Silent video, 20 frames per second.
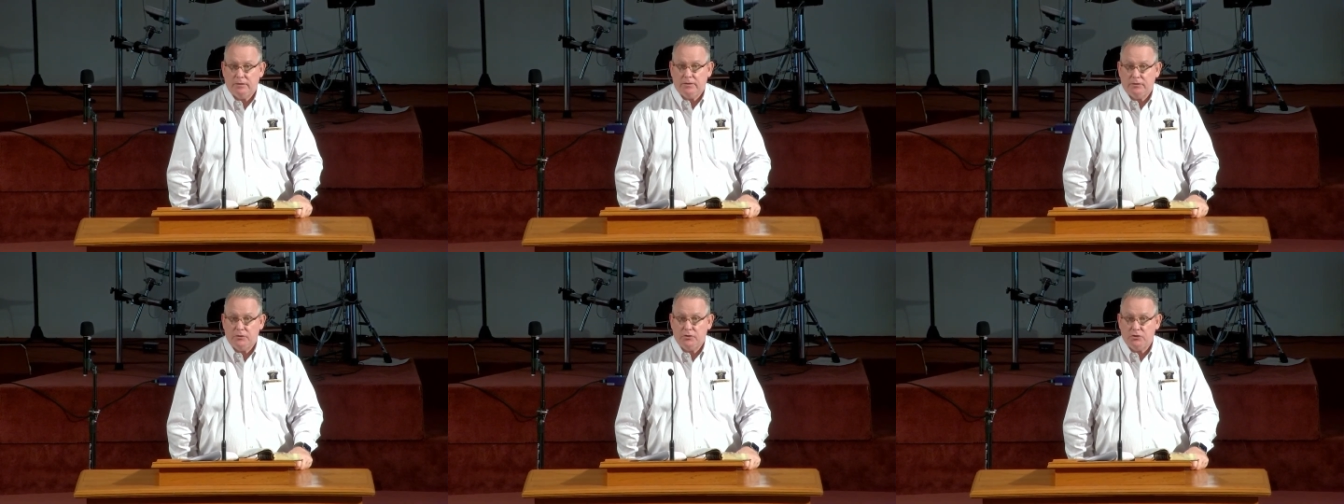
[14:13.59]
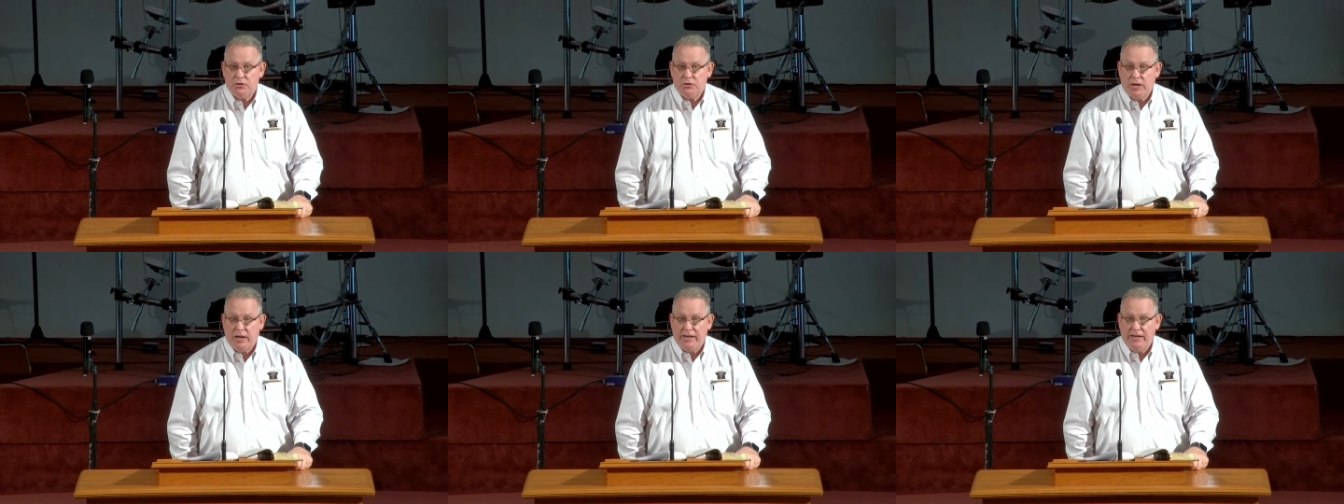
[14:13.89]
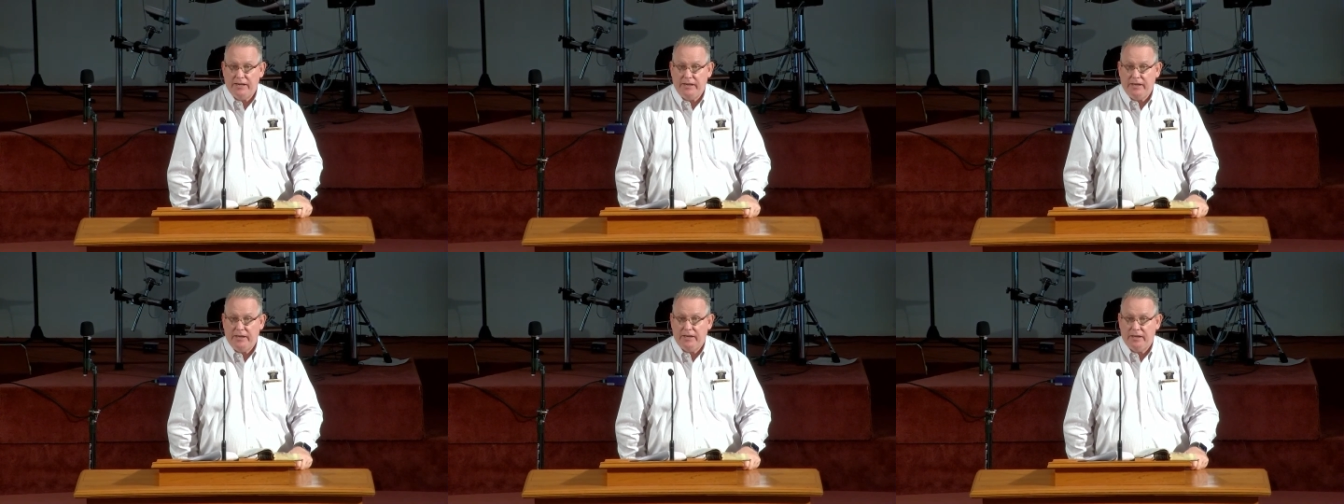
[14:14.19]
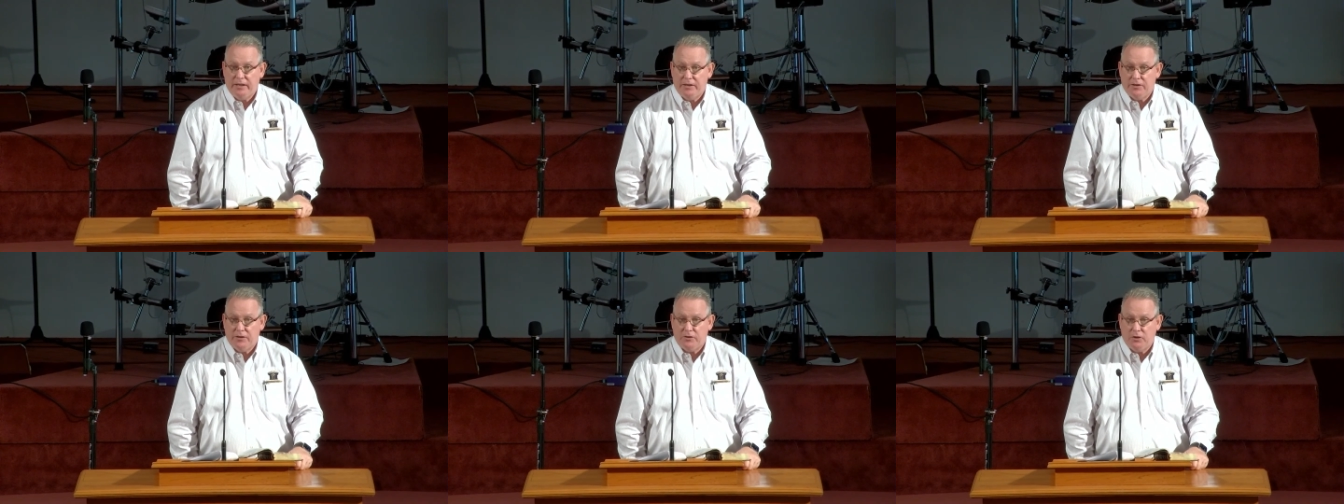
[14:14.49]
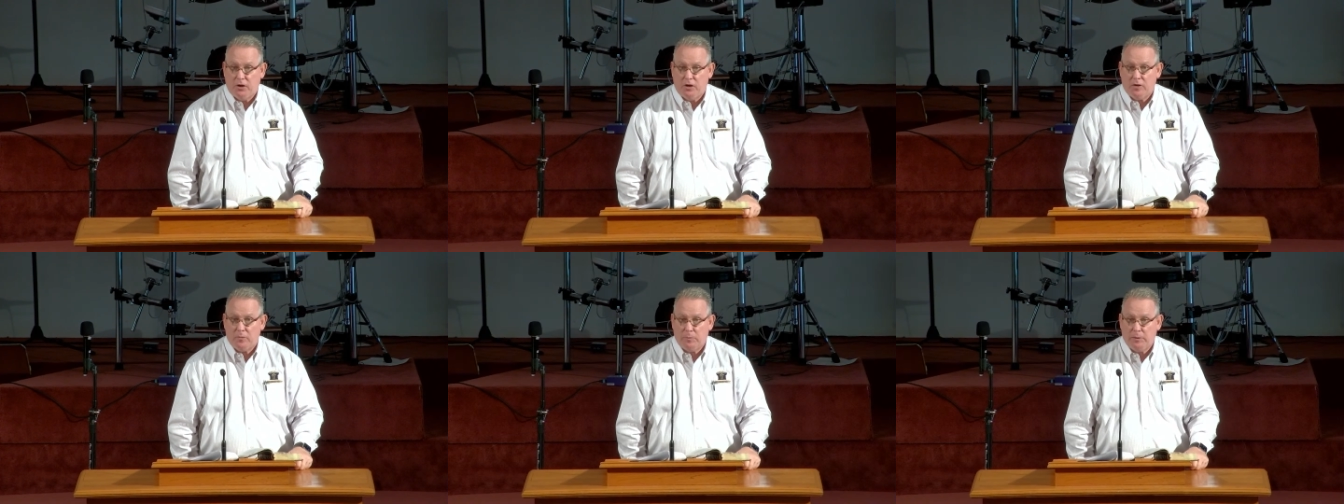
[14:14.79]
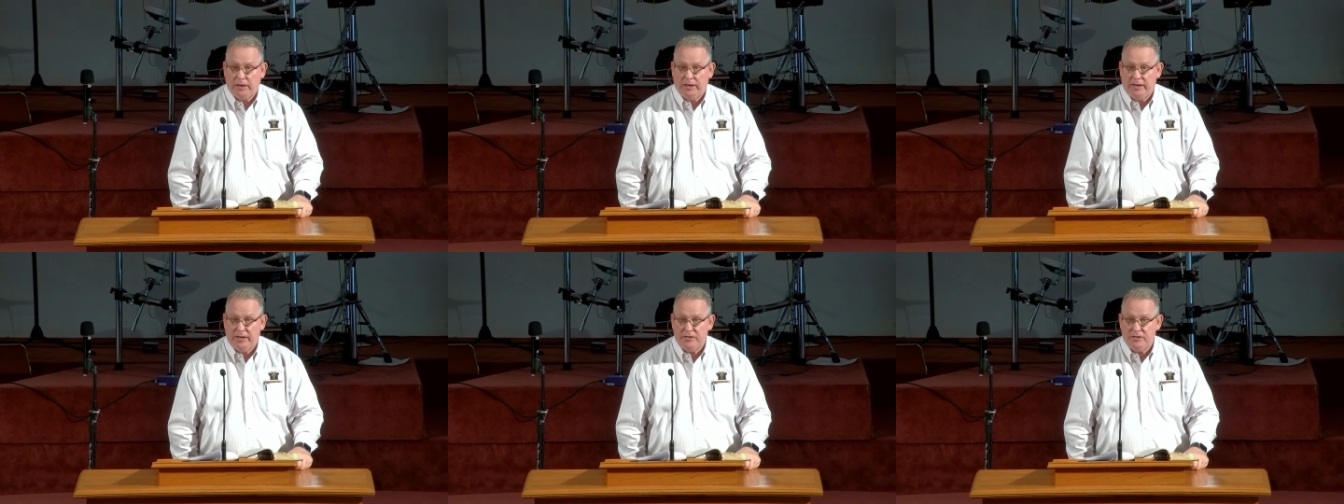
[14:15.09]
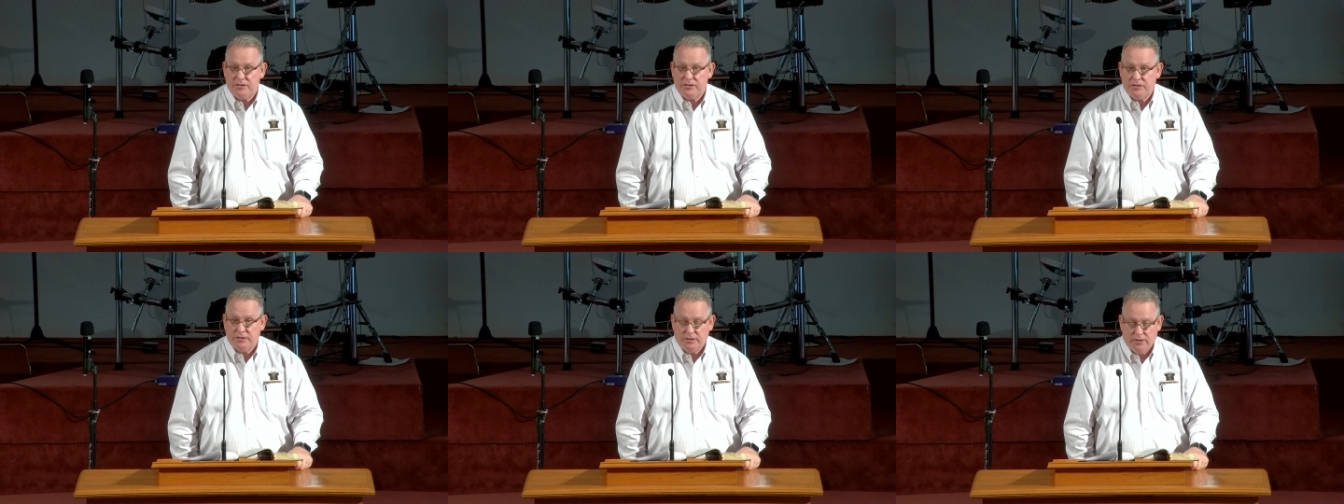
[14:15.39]
shining in a dark
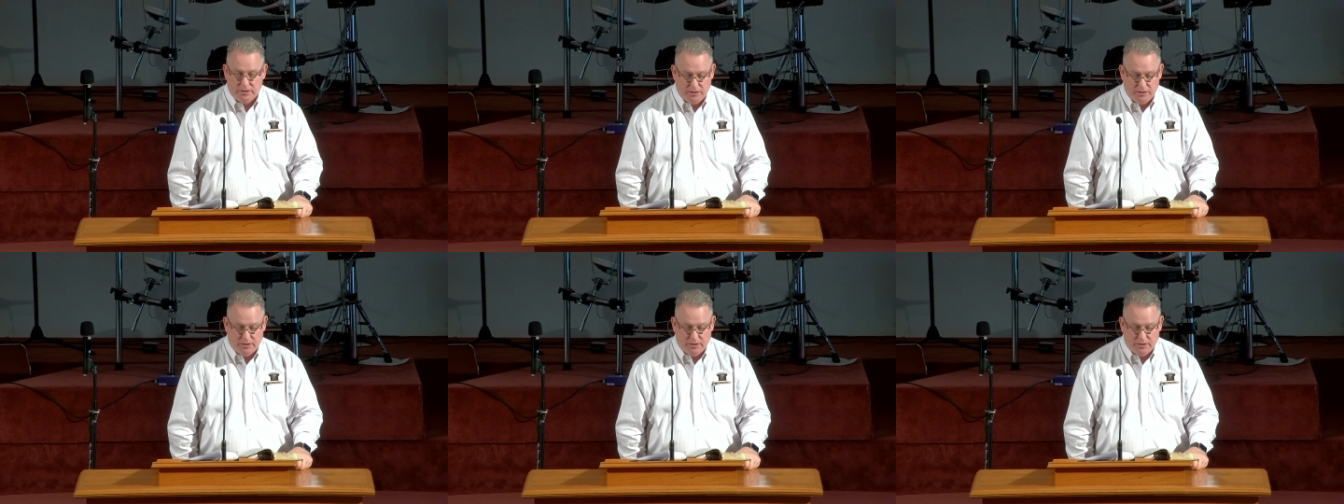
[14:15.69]
place